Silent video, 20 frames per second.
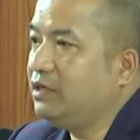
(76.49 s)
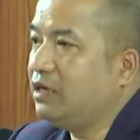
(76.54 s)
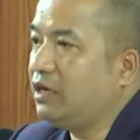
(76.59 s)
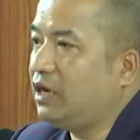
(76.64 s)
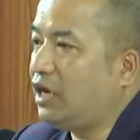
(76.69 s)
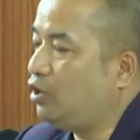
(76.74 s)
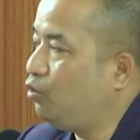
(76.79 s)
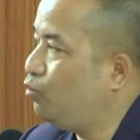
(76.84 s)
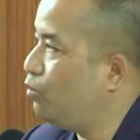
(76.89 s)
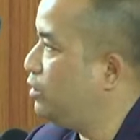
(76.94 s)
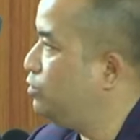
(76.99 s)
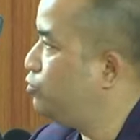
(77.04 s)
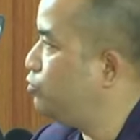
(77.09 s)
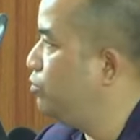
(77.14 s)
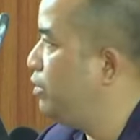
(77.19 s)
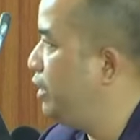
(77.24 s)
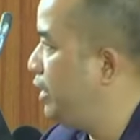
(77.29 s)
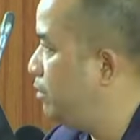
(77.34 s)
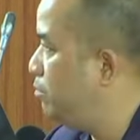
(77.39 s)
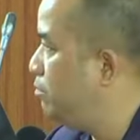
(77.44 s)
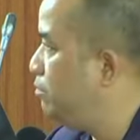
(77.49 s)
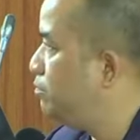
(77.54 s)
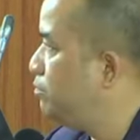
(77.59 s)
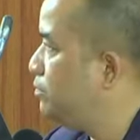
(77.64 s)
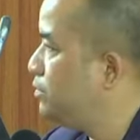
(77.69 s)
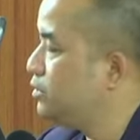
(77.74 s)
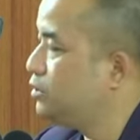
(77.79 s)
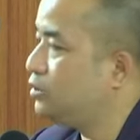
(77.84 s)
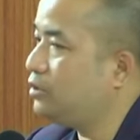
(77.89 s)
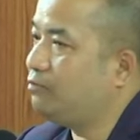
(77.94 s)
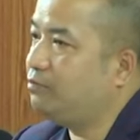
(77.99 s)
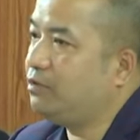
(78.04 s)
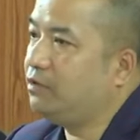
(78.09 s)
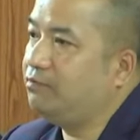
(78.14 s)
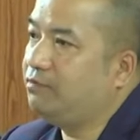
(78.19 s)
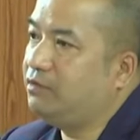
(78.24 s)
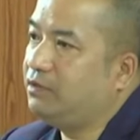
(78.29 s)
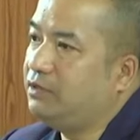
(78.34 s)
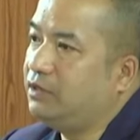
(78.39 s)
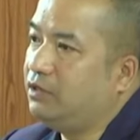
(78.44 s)
I don't want to name some
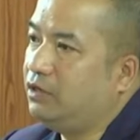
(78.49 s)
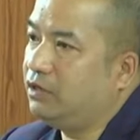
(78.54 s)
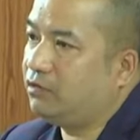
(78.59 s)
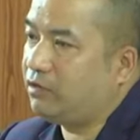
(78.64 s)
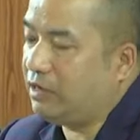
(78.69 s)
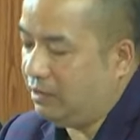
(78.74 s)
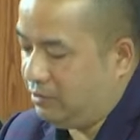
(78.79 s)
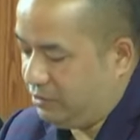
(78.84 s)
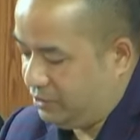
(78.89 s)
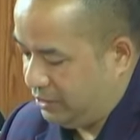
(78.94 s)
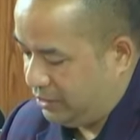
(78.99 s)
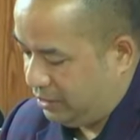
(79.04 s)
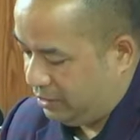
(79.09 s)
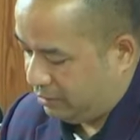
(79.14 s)
of the locality,